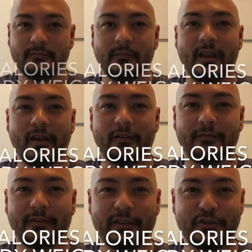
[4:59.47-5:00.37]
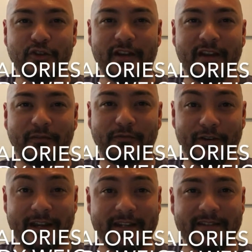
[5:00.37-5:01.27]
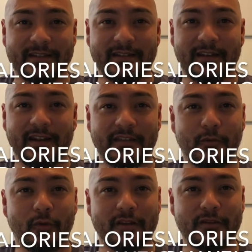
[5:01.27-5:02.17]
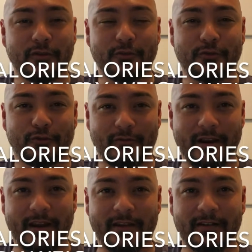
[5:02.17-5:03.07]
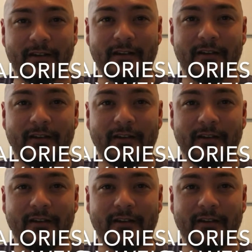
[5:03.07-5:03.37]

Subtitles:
Now, for the genetic freaks, and the ones who train